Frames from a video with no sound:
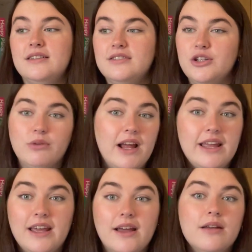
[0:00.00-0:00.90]
You
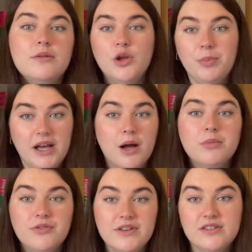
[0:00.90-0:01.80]
like it, you pick up
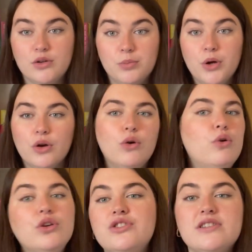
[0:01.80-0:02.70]
the physical book,
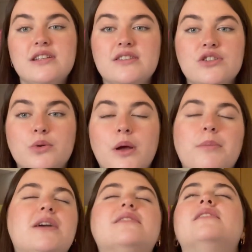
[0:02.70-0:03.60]
or you just listen to it,
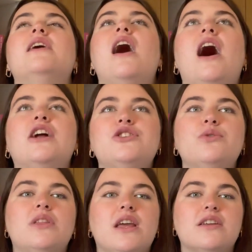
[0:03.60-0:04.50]
because I do
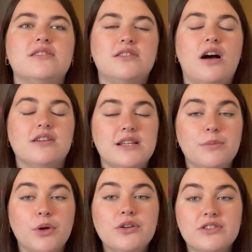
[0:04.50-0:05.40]
think starting
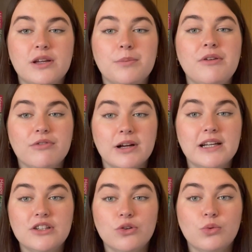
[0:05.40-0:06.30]
books can be
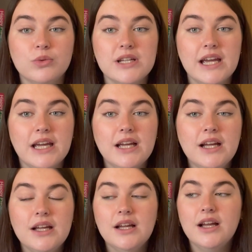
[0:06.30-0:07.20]
really daunting,
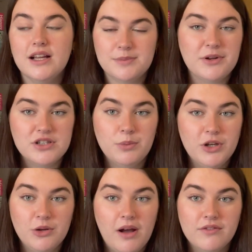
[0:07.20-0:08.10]
especially
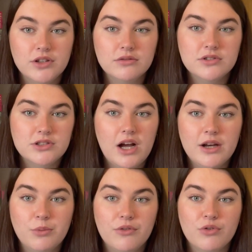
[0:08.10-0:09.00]
when you haven't
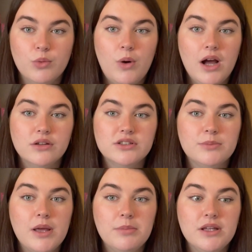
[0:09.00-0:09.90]
started one for a while. So
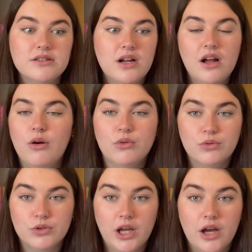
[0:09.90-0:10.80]
maybe start on
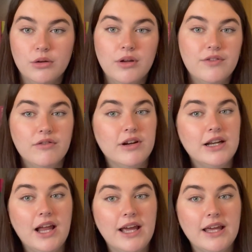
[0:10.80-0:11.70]
audio if you
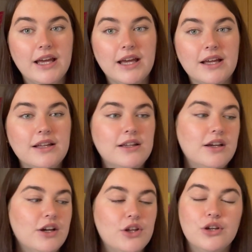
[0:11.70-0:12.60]
really like it,
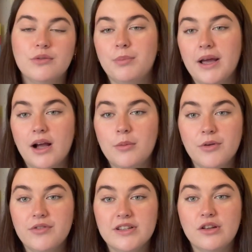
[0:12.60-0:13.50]
you can pick up your
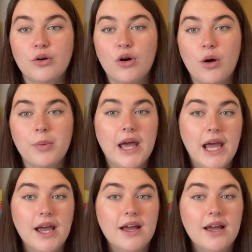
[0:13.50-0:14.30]
physical copy,